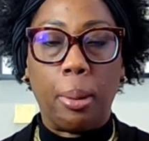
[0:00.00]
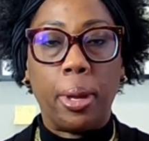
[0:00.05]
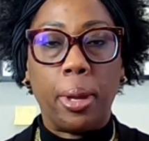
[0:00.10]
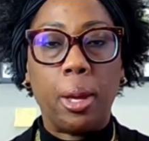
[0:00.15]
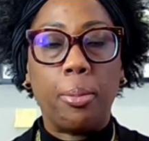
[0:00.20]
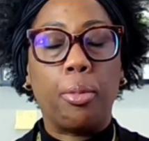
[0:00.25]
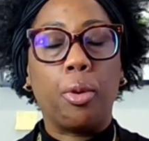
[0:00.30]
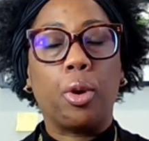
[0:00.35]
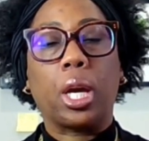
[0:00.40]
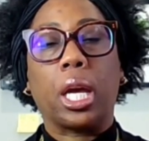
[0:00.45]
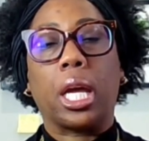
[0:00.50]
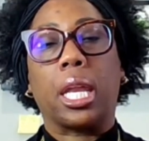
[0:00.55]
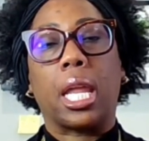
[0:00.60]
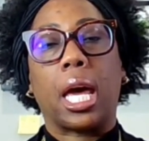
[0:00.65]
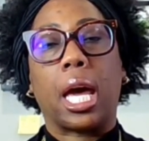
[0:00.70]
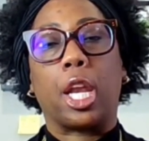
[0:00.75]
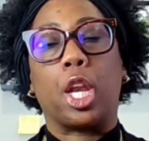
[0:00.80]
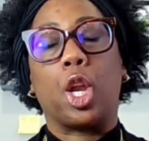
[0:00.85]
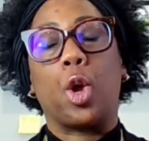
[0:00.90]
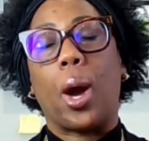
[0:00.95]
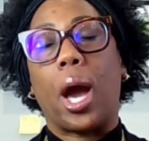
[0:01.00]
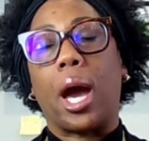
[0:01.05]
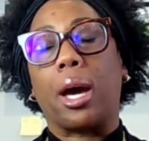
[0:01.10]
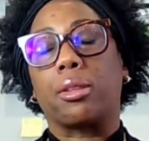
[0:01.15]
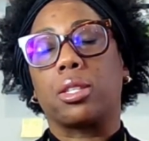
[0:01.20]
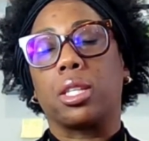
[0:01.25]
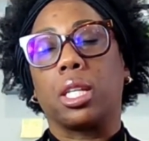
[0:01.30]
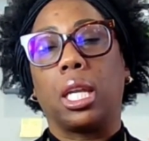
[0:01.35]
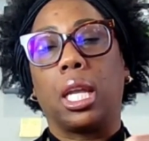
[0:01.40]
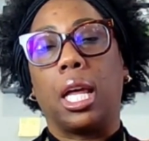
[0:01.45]
and people cannot know how
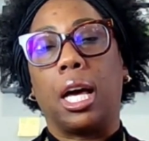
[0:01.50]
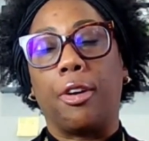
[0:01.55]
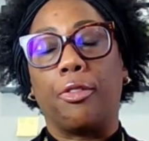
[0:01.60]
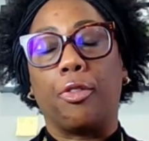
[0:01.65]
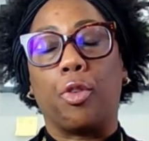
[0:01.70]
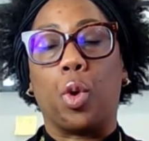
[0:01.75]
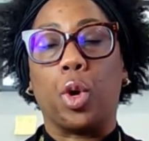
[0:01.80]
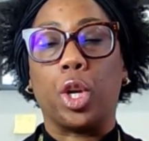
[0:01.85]
to love